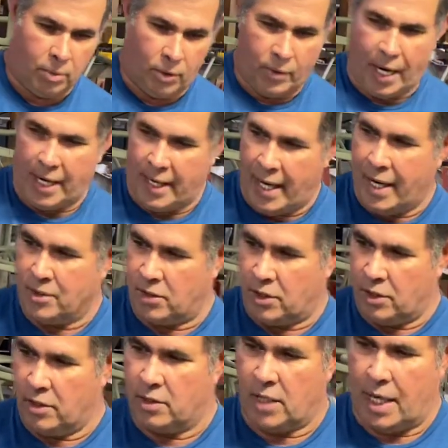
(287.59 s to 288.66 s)
But right now is a
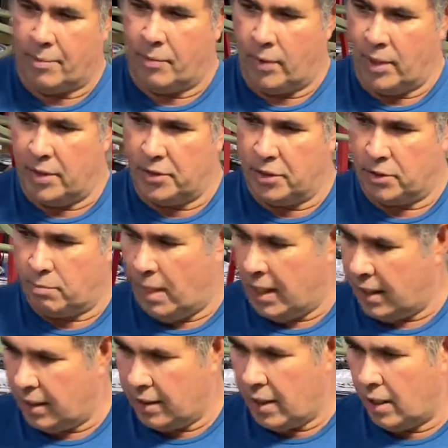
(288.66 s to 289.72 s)
good time to really just
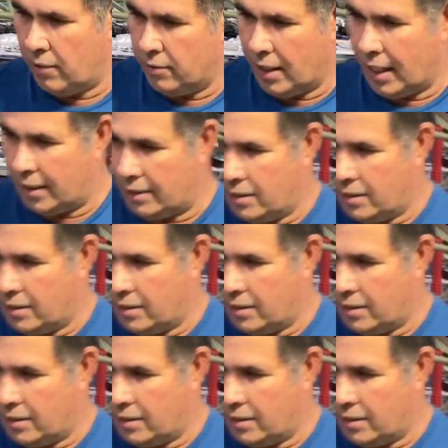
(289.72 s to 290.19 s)
make a note. Like